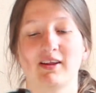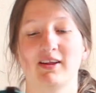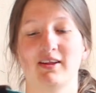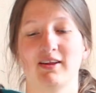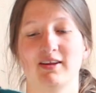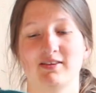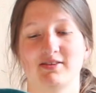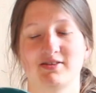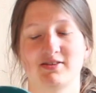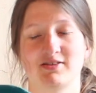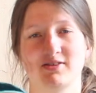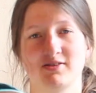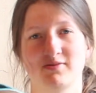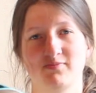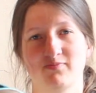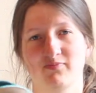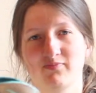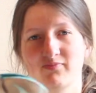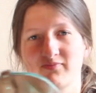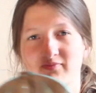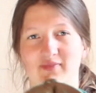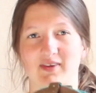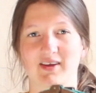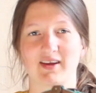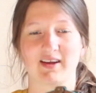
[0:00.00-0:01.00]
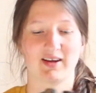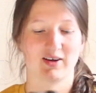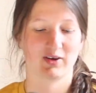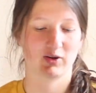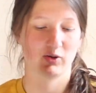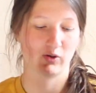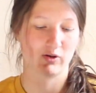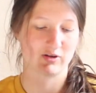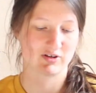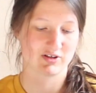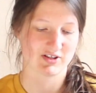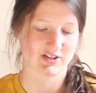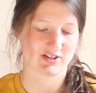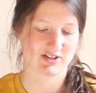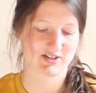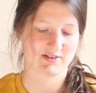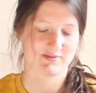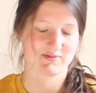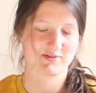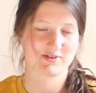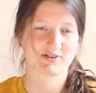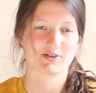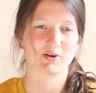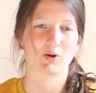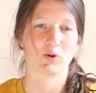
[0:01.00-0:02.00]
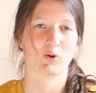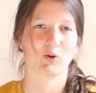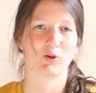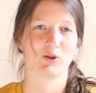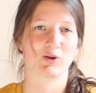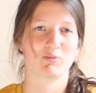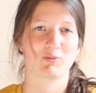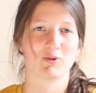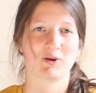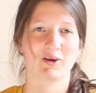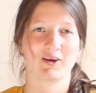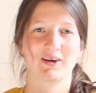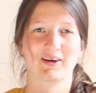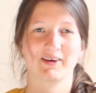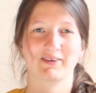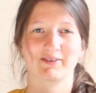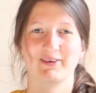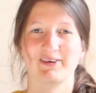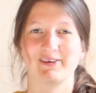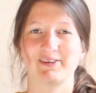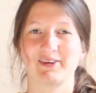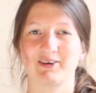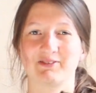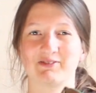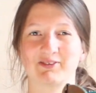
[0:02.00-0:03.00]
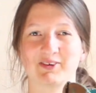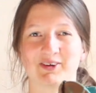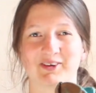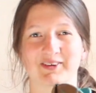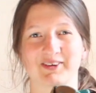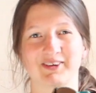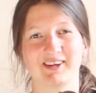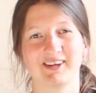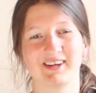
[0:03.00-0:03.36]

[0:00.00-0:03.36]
It's gorgeous. Totally me. I love it.